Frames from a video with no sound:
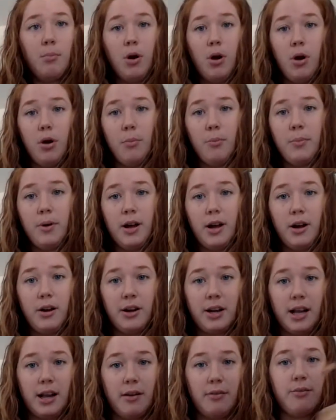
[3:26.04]
Boom, I
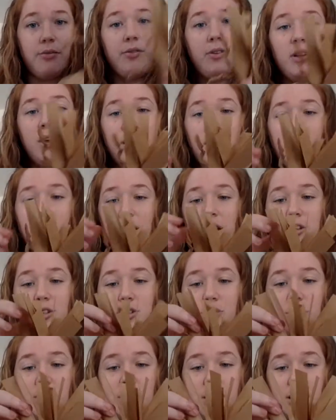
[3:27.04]
already have a
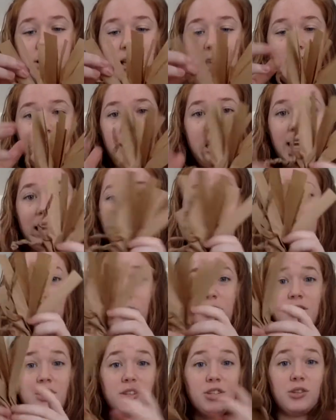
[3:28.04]
tree looking thing. And
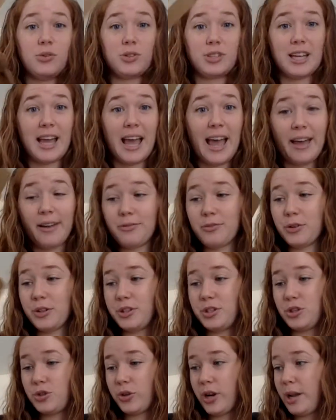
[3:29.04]
once you do it to every
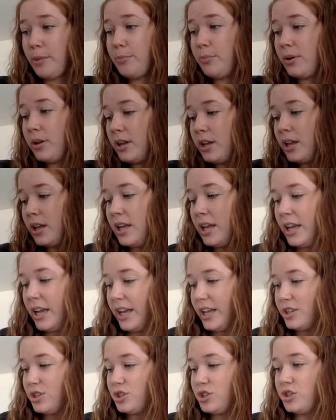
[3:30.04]
strip,
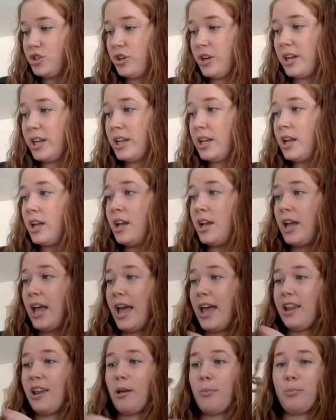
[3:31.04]
it should
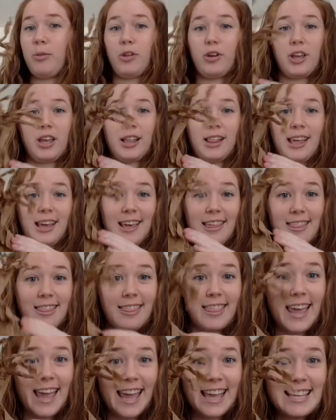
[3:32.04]
end up looking like
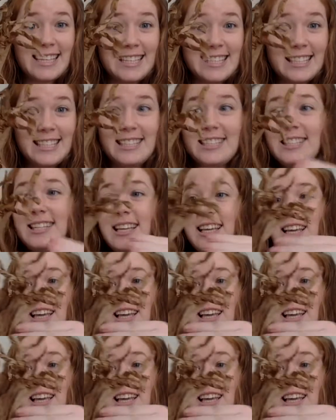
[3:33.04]
this.